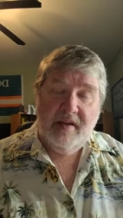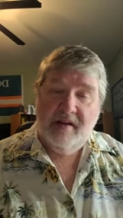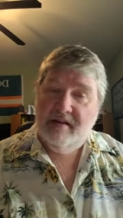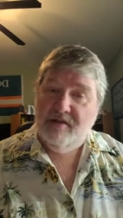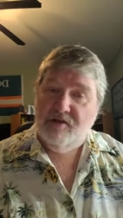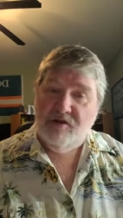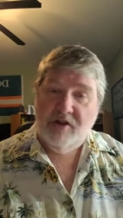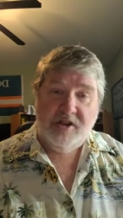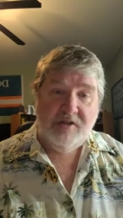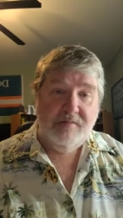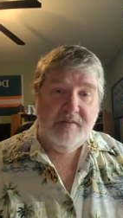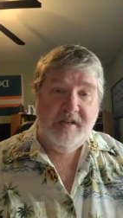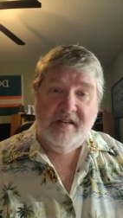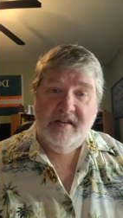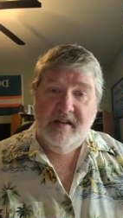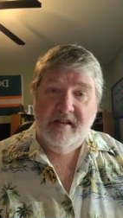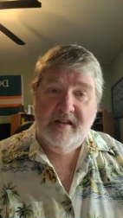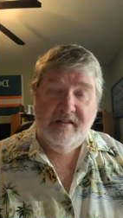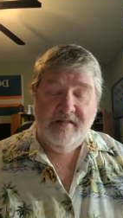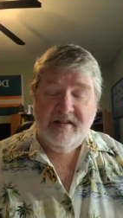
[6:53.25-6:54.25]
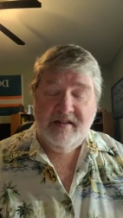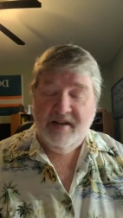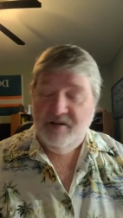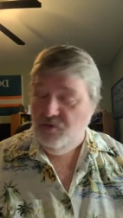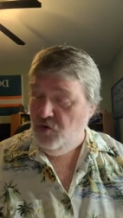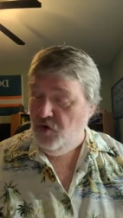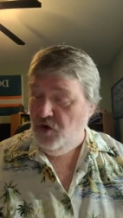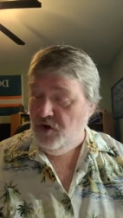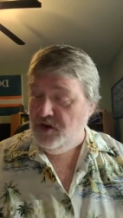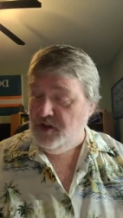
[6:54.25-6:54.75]
Trust me,
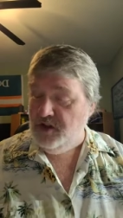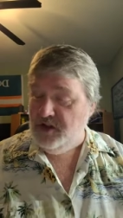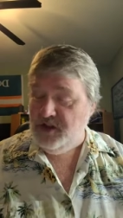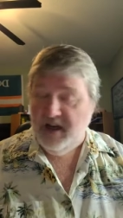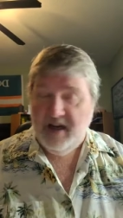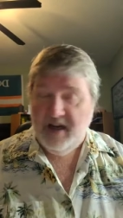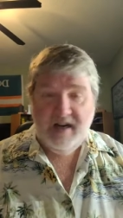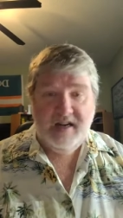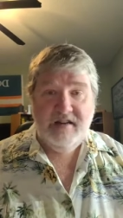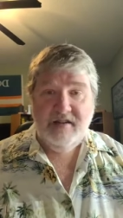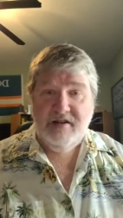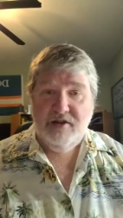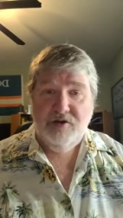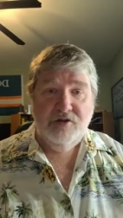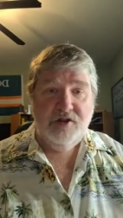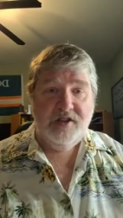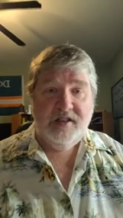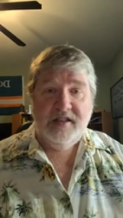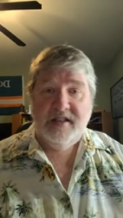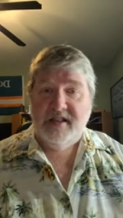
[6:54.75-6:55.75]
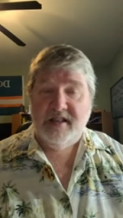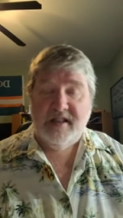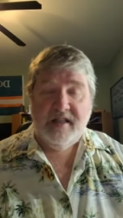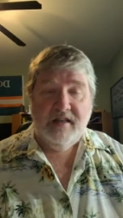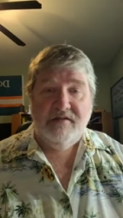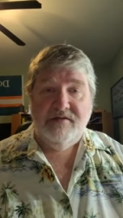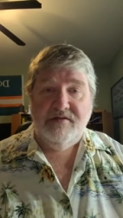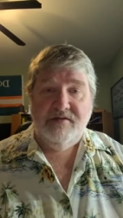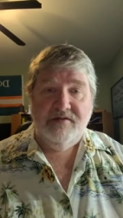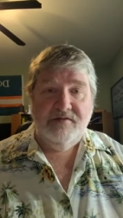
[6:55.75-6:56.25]
it works. I use this
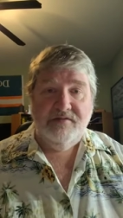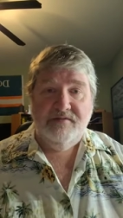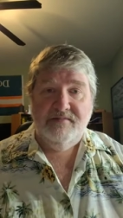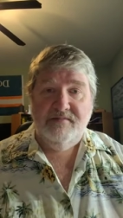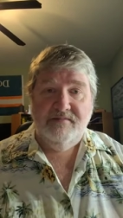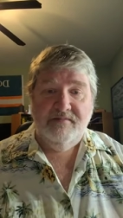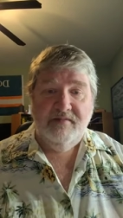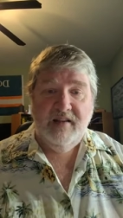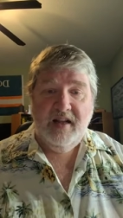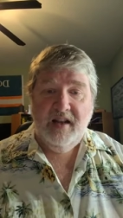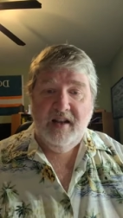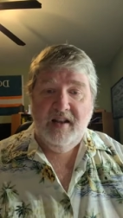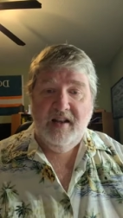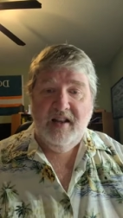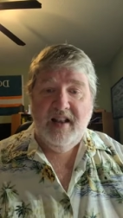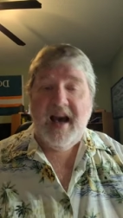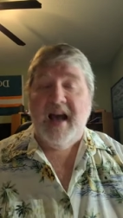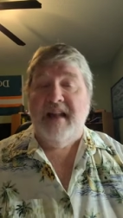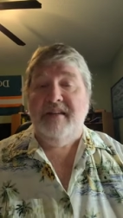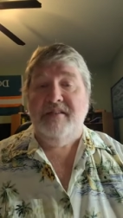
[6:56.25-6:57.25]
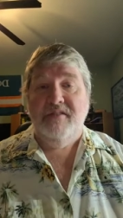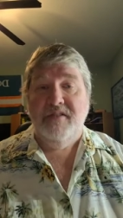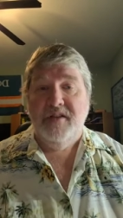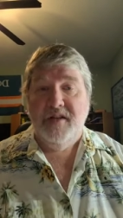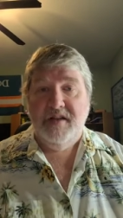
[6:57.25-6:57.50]
stuff a lot.